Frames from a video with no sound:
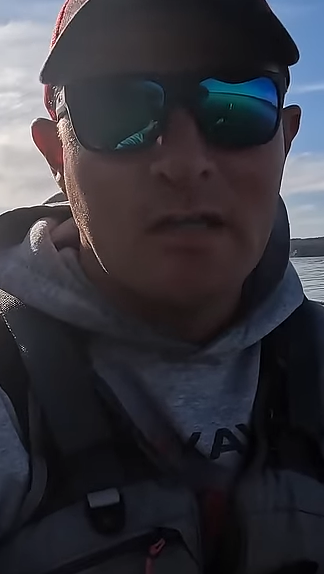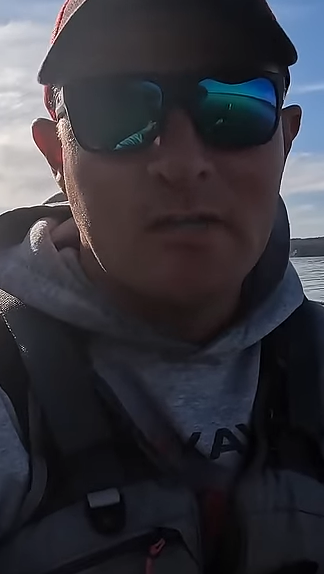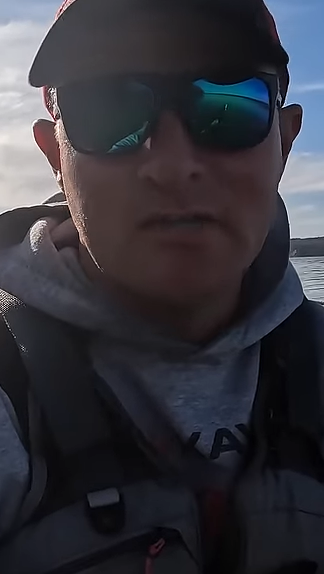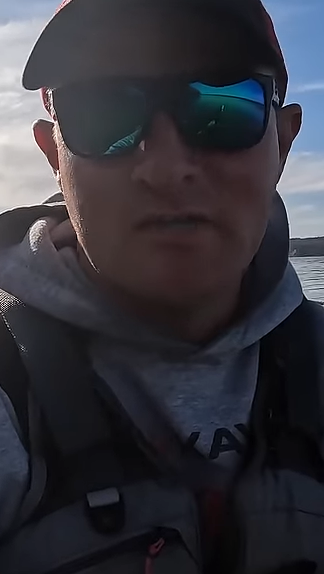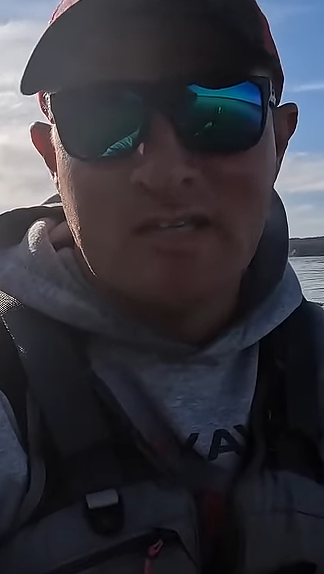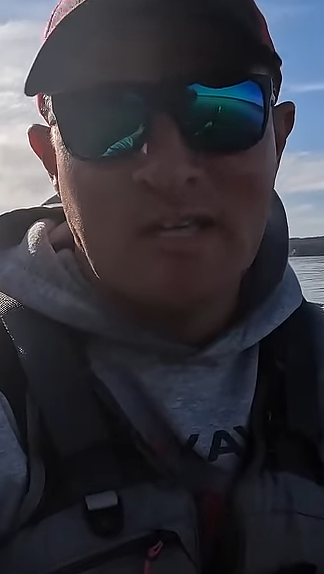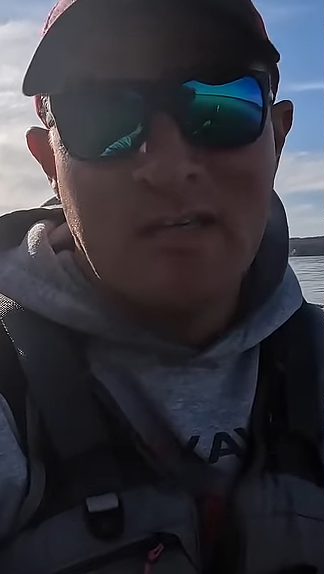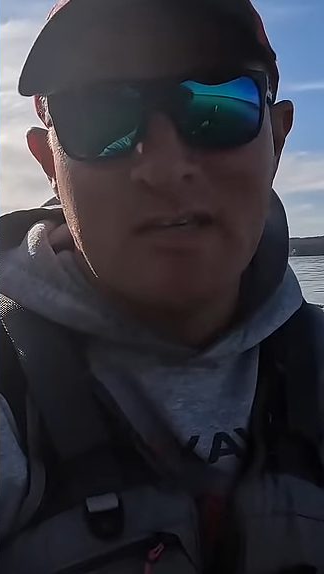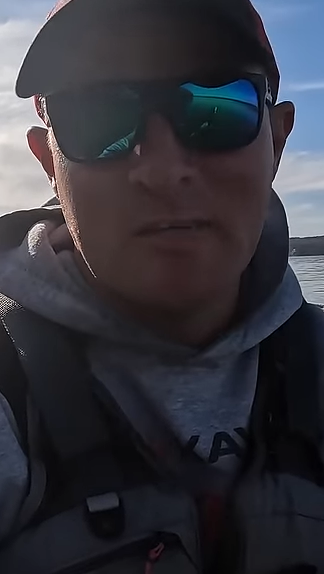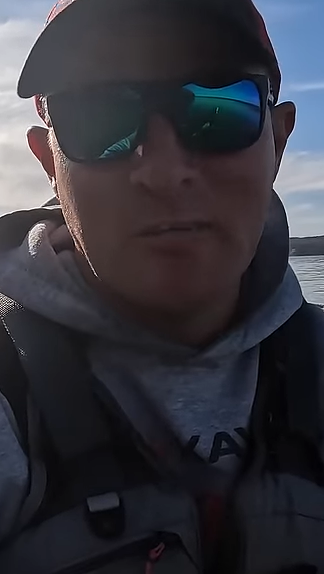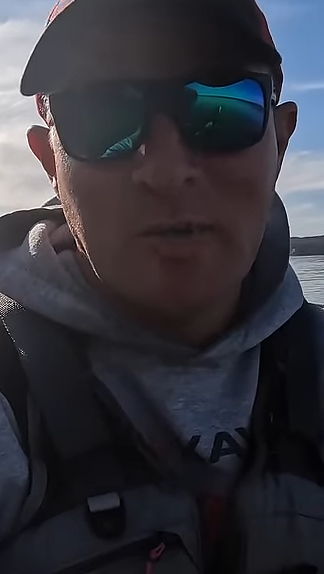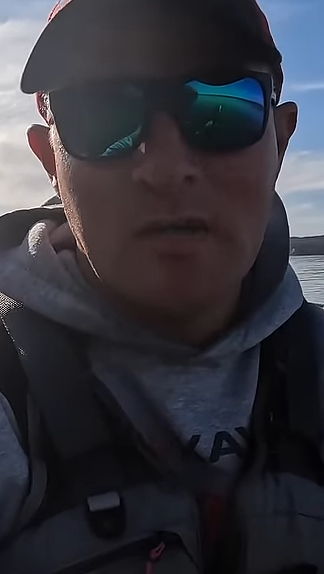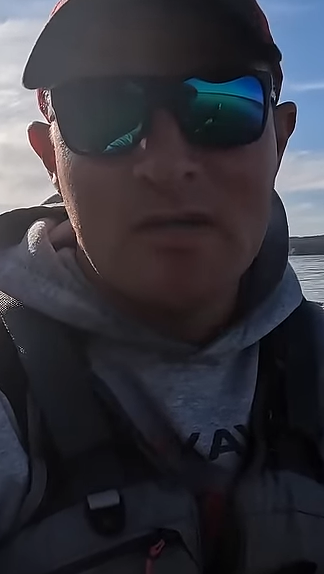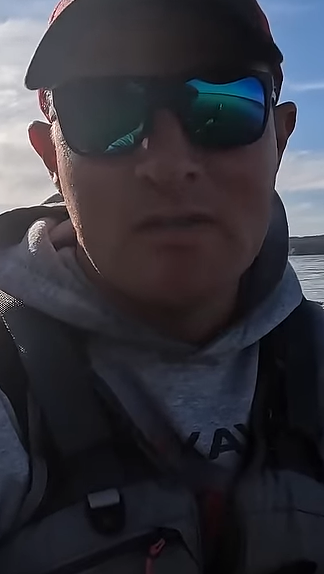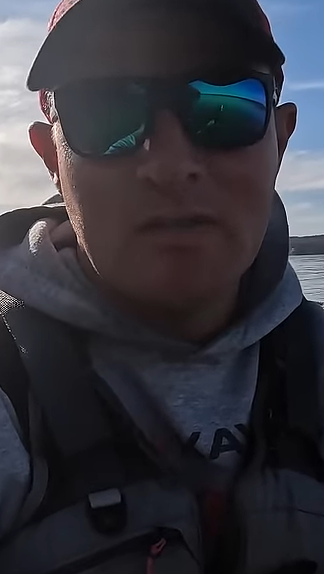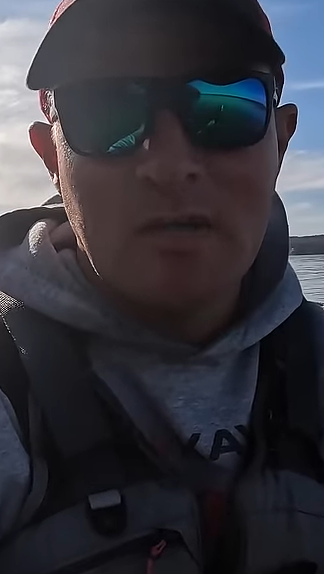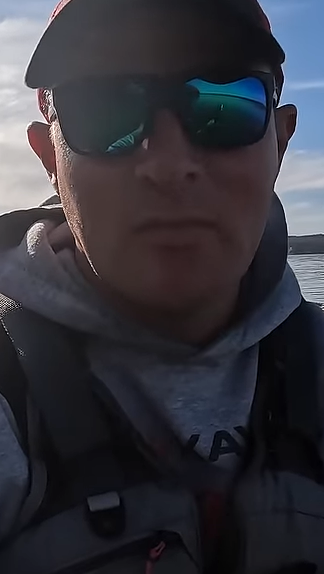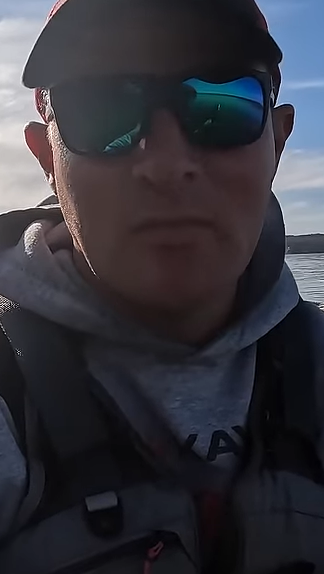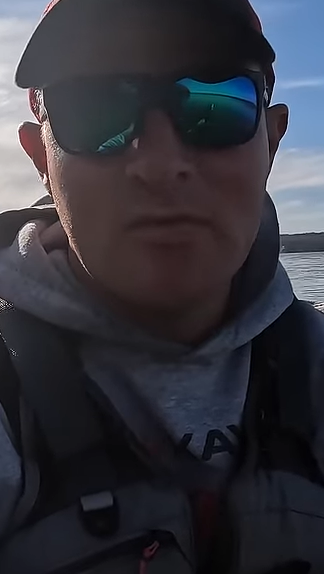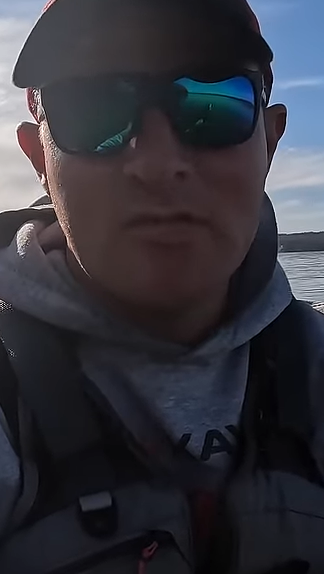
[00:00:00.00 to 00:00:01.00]
Uh, just kind of
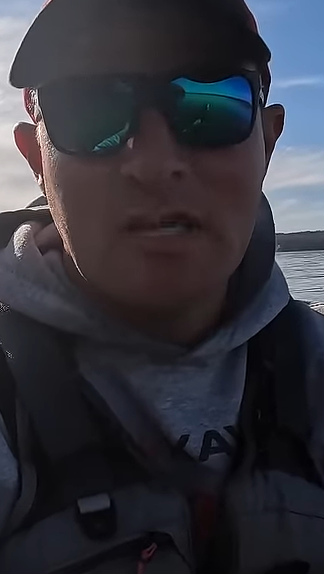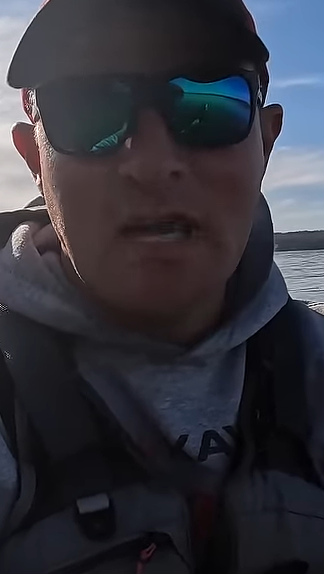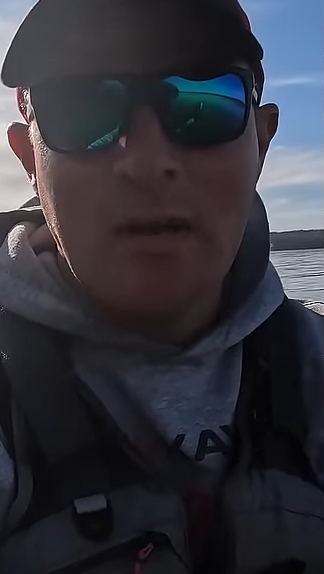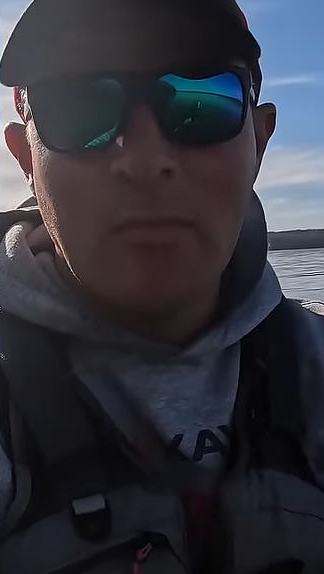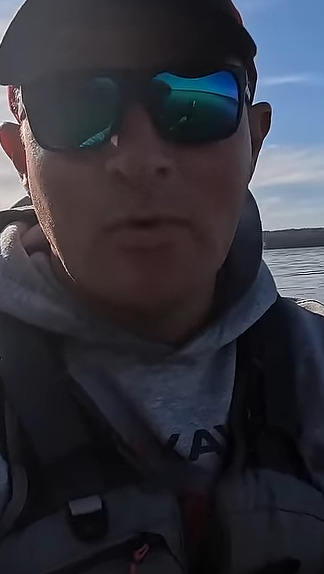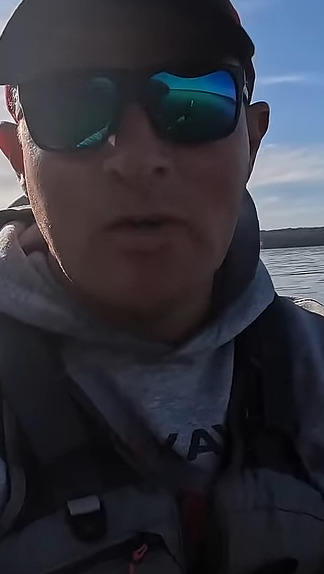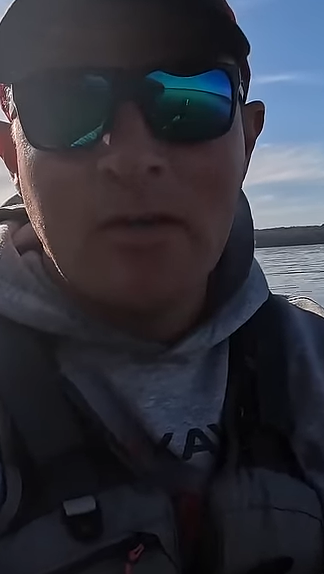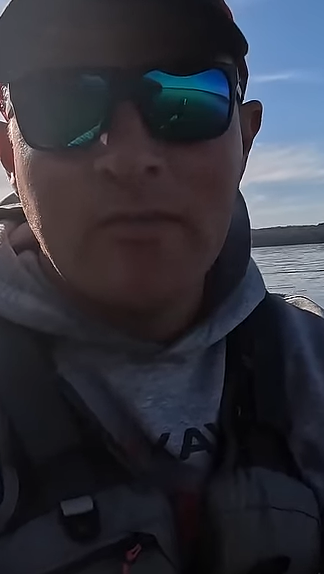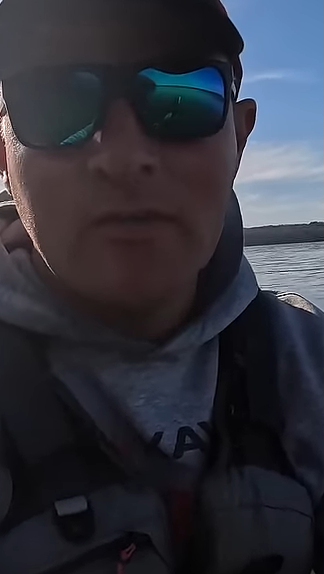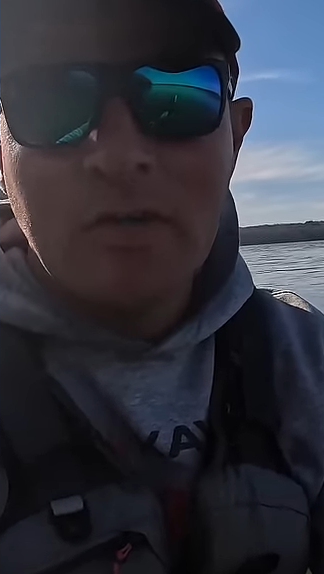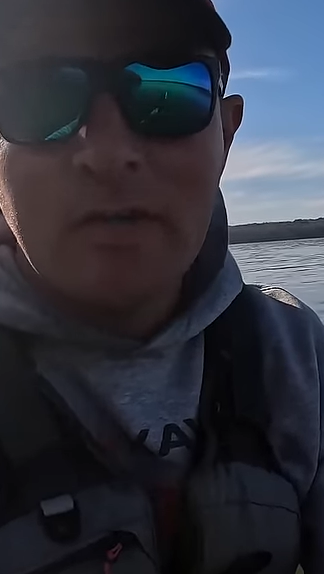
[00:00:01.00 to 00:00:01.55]
depends on how much time we have